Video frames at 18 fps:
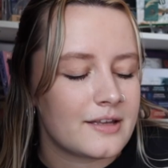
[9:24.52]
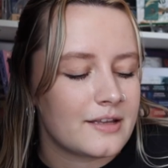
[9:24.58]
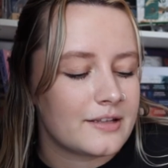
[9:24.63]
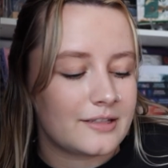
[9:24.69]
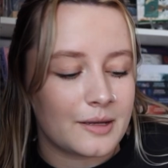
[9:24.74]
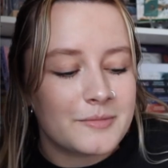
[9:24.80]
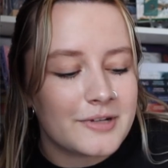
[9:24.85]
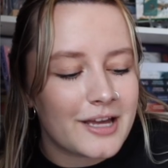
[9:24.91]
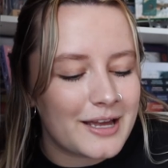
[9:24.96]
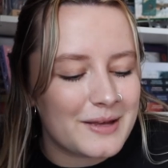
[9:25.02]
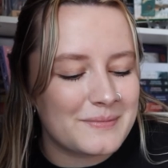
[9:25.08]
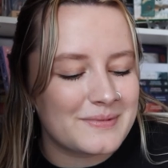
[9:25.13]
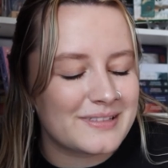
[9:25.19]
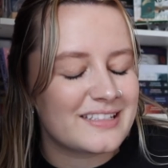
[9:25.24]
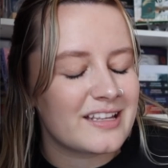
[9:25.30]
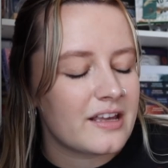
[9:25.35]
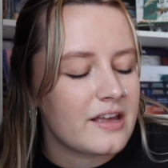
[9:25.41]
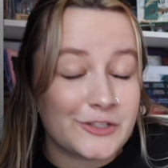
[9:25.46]

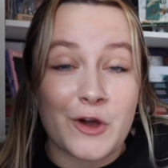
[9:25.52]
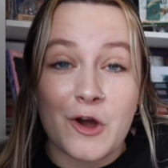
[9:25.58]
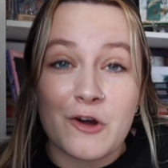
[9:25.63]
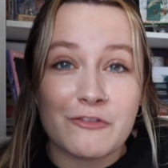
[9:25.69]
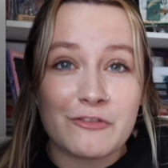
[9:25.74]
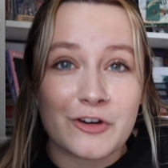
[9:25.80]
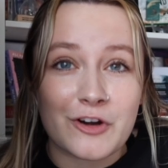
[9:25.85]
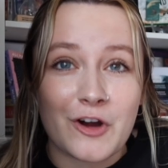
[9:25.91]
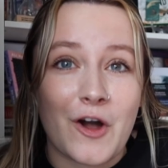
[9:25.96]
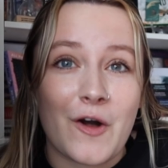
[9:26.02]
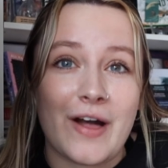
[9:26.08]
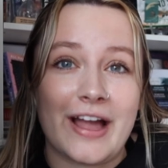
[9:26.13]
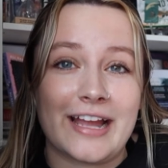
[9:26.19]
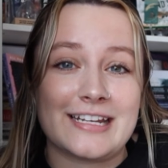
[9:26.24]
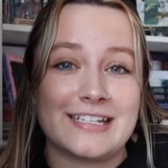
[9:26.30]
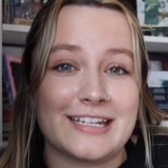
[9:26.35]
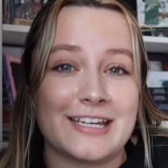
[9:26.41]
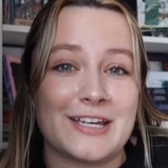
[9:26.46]
sometimes. So overall, I
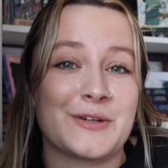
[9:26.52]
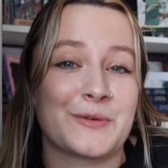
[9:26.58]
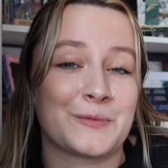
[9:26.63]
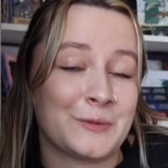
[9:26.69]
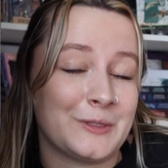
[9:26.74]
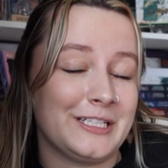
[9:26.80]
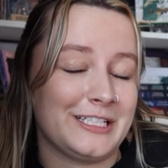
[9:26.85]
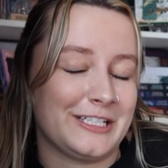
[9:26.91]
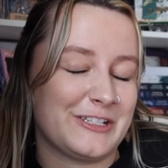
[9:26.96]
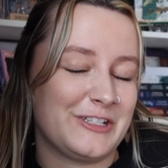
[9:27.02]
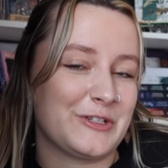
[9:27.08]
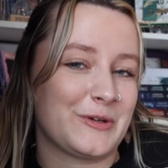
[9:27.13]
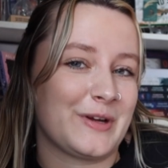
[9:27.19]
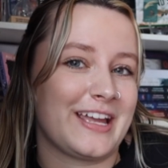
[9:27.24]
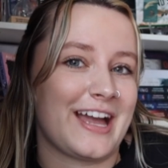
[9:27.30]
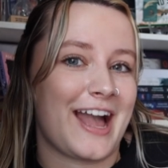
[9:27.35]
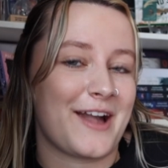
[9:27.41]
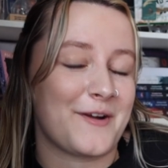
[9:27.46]
did really
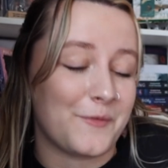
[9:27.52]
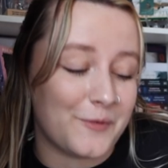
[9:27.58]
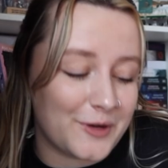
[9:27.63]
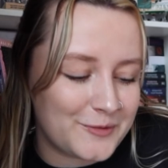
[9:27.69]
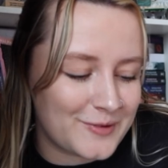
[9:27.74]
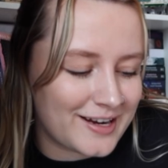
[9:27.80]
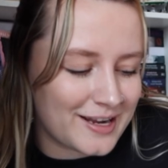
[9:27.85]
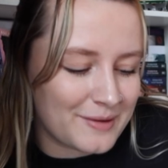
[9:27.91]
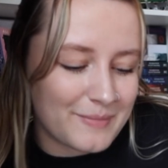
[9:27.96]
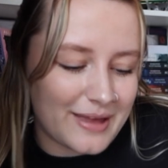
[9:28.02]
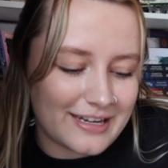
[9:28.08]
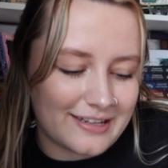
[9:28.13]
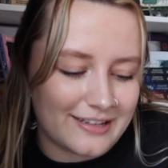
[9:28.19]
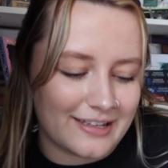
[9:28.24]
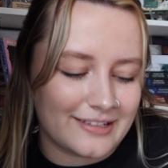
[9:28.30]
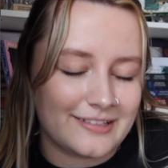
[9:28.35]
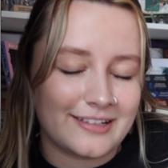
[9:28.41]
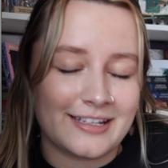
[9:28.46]
enjoy it. I would recommend
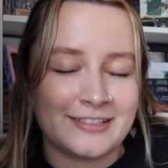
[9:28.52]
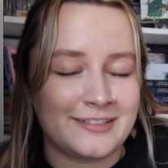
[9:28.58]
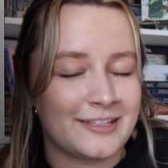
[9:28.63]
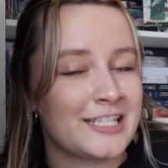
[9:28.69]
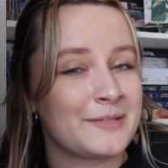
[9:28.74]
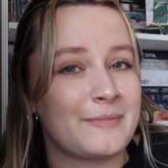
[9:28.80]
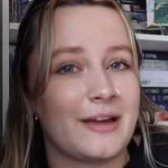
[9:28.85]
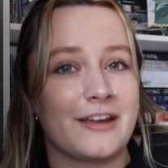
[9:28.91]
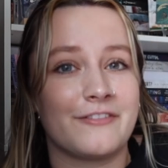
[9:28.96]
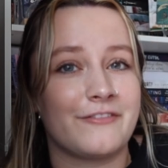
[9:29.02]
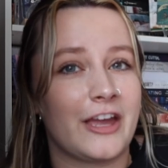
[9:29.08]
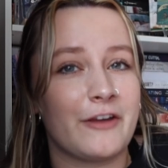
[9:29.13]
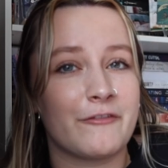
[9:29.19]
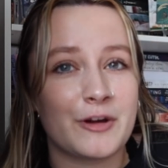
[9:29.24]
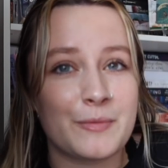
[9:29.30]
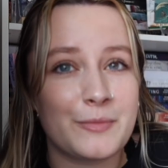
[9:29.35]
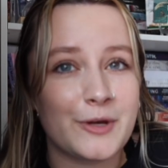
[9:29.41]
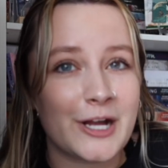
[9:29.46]
it. Is this my
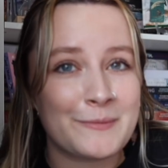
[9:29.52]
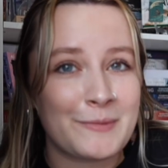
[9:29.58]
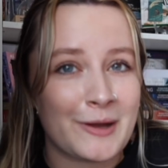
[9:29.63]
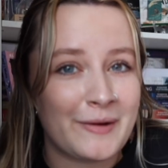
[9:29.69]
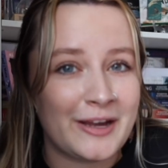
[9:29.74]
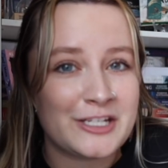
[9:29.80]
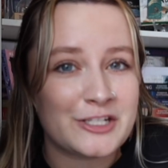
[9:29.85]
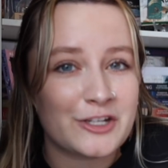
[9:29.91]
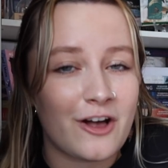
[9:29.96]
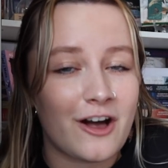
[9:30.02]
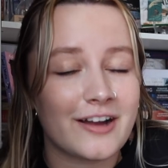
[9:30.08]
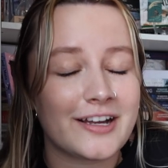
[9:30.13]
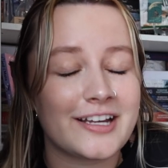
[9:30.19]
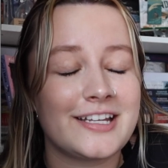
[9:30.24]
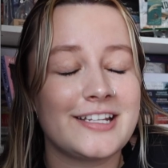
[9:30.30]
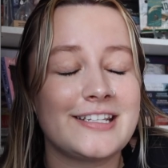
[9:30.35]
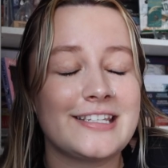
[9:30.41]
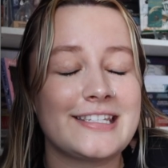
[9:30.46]
favorite book by Rachel
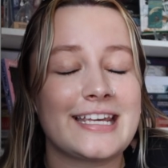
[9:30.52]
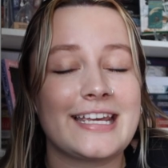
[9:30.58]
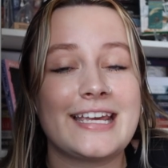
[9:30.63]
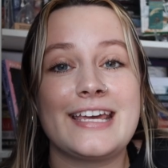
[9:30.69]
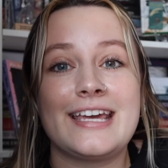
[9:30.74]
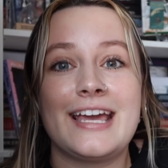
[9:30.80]
Hawkins?